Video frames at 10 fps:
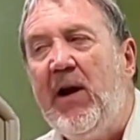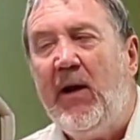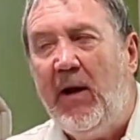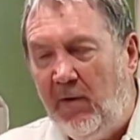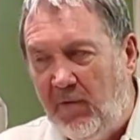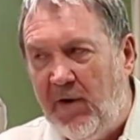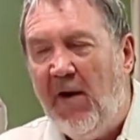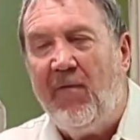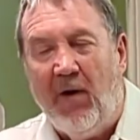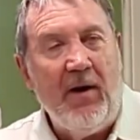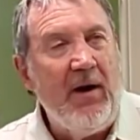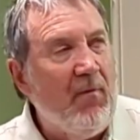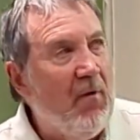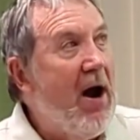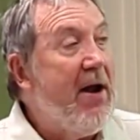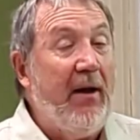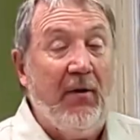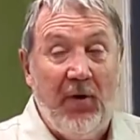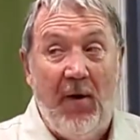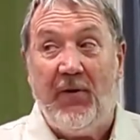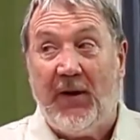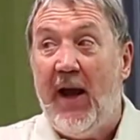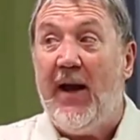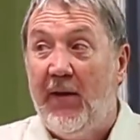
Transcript: he's definitely riding, and so is the king. The